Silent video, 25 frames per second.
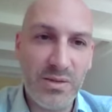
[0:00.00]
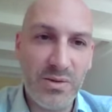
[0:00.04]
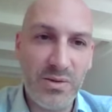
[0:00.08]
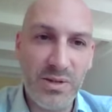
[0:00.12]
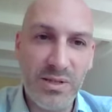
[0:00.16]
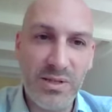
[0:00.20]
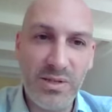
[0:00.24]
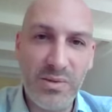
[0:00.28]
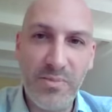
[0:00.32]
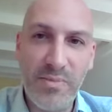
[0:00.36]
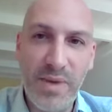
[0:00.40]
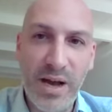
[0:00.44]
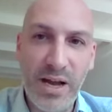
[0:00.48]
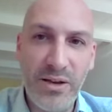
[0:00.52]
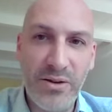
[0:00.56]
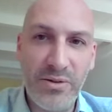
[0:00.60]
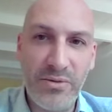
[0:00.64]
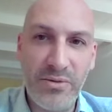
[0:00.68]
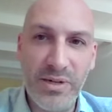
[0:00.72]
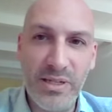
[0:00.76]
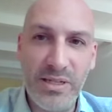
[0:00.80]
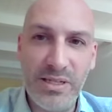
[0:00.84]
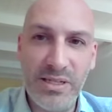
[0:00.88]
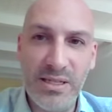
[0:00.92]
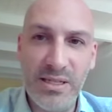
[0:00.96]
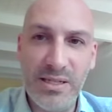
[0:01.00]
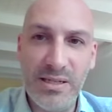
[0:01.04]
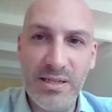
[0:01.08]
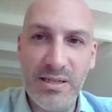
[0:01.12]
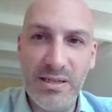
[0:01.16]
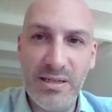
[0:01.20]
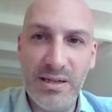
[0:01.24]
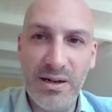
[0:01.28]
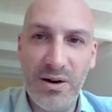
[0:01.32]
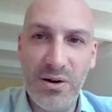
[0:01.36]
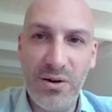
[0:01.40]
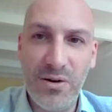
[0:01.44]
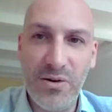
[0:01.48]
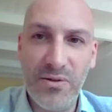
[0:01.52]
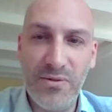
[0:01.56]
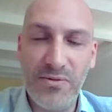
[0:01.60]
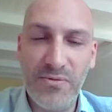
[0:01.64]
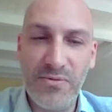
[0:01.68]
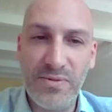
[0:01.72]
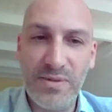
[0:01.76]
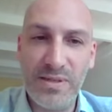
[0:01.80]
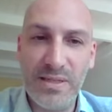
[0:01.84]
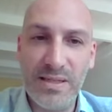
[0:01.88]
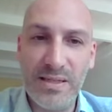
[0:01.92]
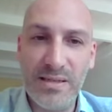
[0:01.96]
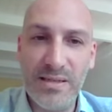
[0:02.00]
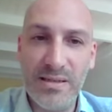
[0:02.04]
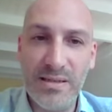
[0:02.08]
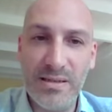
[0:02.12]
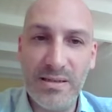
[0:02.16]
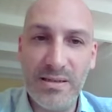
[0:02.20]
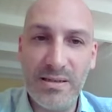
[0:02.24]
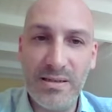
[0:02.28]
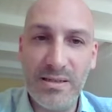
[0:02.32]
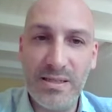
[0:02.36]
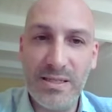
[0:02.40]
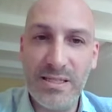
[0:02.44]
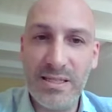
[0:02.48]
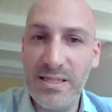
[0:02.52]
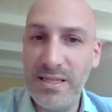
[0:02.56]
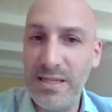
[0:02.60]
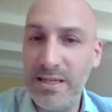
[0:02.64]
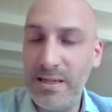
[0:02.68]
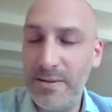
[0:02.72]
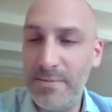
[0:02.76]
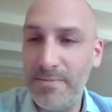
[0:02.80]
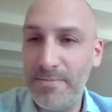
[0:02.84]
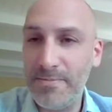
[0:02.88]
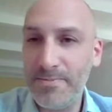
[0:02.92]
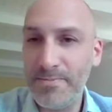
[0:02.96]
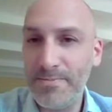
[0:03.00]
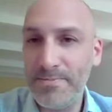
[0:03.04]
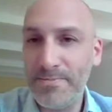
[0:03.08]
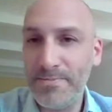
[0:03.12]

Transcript: So it's a minority of cities still.